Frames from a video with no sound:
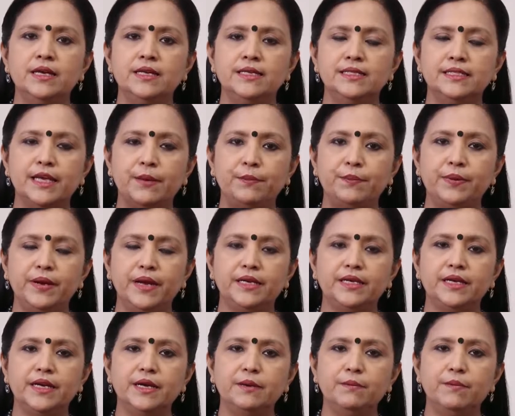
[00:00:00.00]

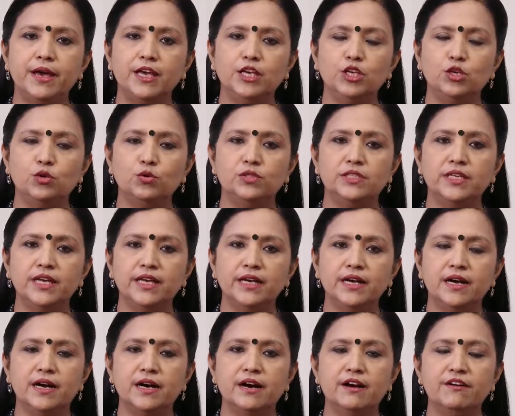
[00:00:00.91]
separated by using
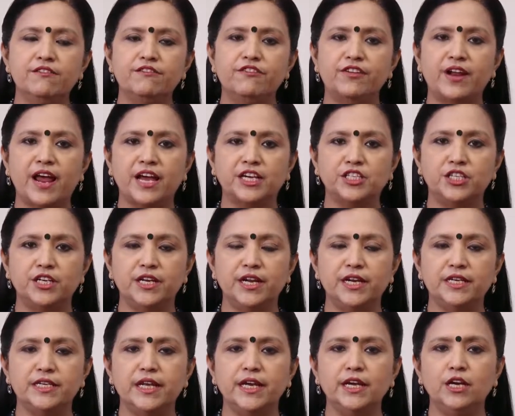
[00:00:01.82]
a
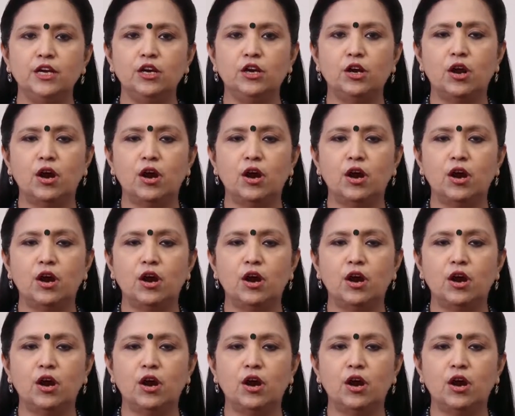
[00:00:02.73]
fractionating